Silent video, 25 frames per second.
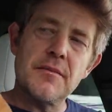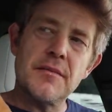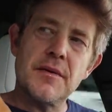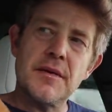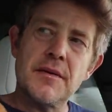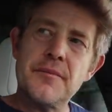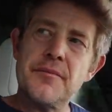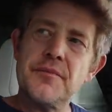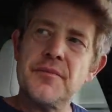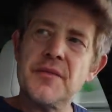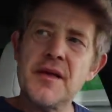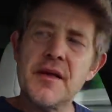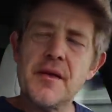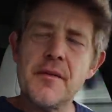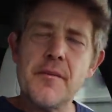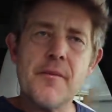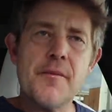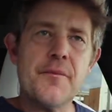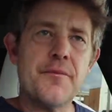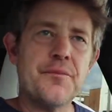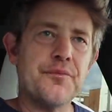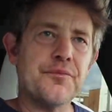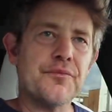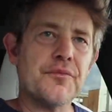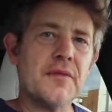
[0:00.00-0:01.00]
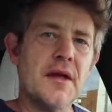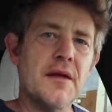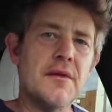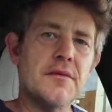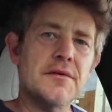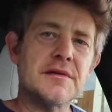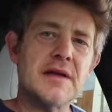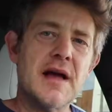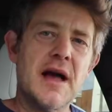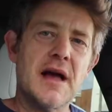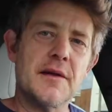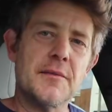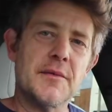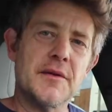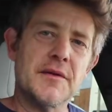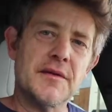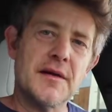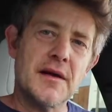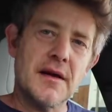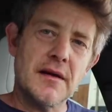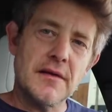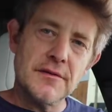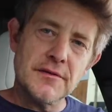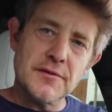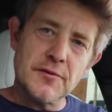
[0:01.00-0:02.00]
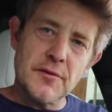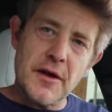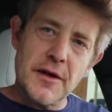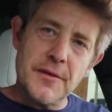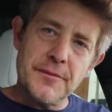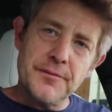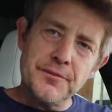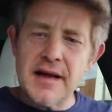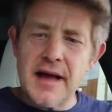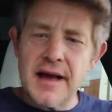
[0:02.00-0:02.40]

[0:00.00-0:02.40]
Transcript: but he was adamant that I lose weight.